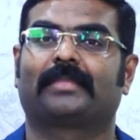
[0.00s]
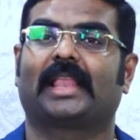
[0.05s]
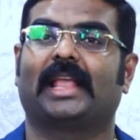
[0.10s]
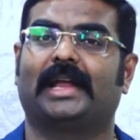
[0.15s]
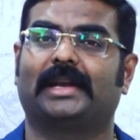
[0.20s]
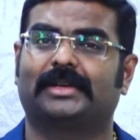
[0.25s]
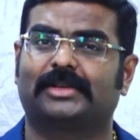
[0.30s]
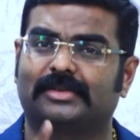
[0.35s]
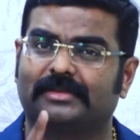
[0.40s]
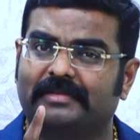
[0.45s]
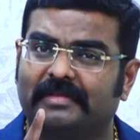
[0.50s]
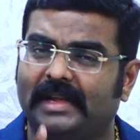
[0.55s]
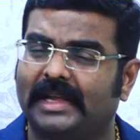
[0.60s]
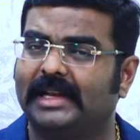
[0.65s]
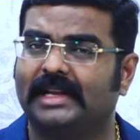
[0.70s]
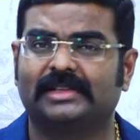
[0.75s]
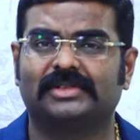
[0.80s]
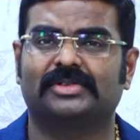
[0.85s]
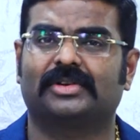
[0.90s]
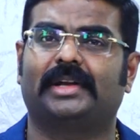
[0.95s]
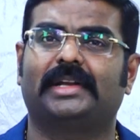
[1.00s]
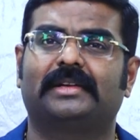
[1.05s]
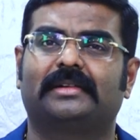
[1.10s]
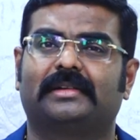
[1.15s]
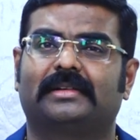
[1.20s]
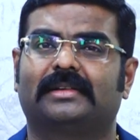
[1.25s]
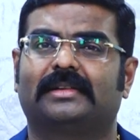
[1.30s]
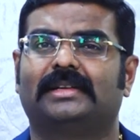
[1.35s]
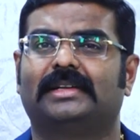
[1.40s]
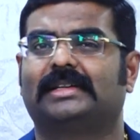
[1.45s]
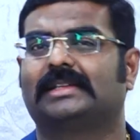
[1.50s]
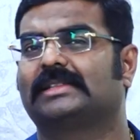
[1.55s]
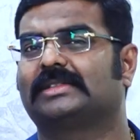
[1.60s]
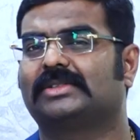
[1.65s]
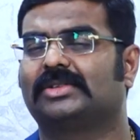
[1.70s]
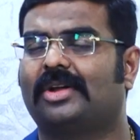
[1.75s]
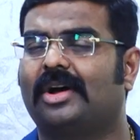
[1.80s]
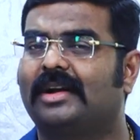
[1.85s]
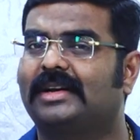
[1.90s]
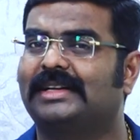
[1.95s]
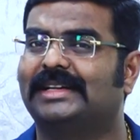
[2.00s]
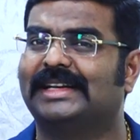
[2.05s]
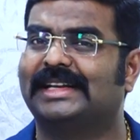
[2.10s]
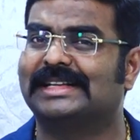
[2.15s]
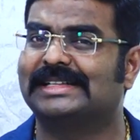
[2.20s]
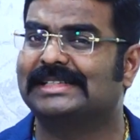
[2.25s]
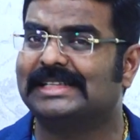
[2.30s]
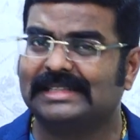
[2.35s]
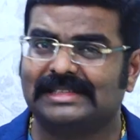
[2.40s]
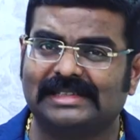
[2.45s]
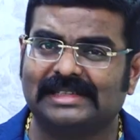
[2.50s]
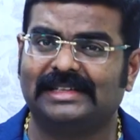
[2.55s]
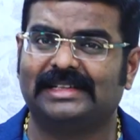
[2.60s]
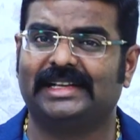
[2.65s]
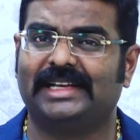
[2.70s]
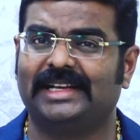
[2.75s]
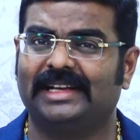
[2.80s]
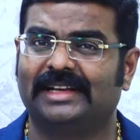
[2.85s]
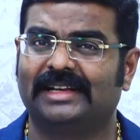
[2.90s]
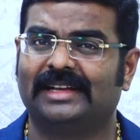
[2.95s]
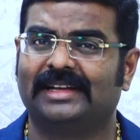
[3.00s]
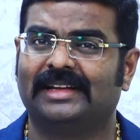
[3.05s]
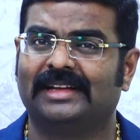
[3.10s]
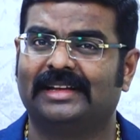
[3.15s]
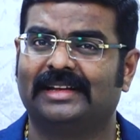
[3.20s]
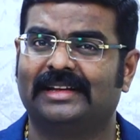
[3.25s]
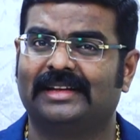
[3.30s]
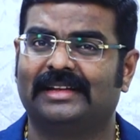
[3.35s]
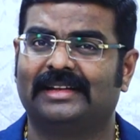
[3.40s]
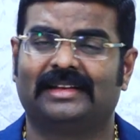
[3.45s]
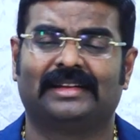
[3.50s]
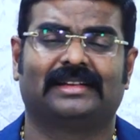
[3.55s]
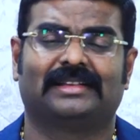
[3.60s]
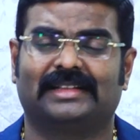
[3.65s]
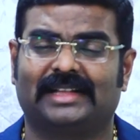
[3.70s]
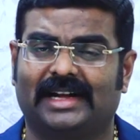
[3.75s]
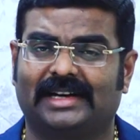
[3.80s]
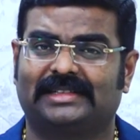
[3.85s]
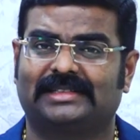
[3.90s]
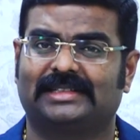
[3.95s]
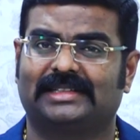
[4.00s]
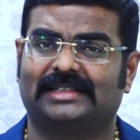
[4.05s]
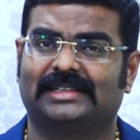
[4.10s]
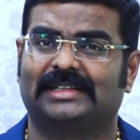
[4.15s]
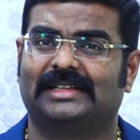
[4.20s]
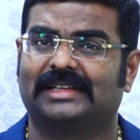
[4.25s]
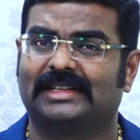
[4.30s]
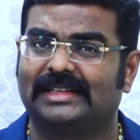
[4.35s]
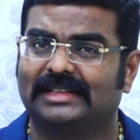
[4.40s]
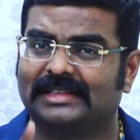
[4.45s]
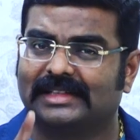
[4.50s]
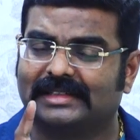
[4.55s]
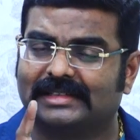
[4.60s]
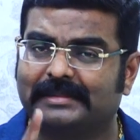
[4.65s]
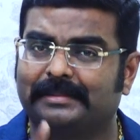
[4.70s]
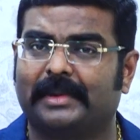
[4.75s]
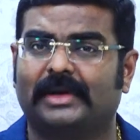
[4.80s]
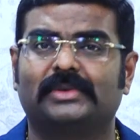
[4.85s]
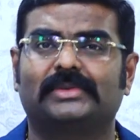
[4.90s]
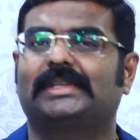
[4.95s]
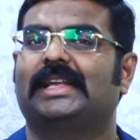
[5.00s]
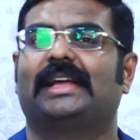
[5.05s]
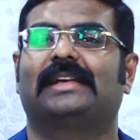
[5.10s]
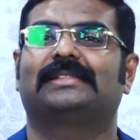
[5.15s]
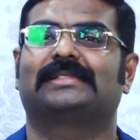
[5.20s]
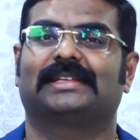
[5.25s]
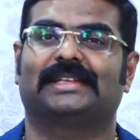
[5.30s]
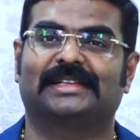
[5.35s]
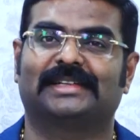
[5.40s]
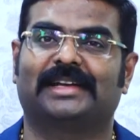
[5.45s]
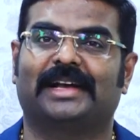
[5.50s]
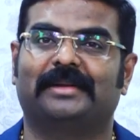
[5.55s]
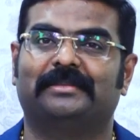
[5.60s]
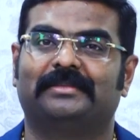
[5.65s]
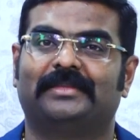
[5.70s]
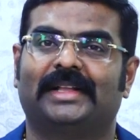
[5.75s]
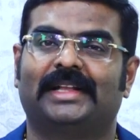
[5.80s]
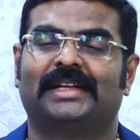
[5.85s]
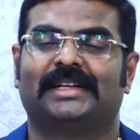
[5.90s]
And to file a joint return, it is not necessary that the spouse has income.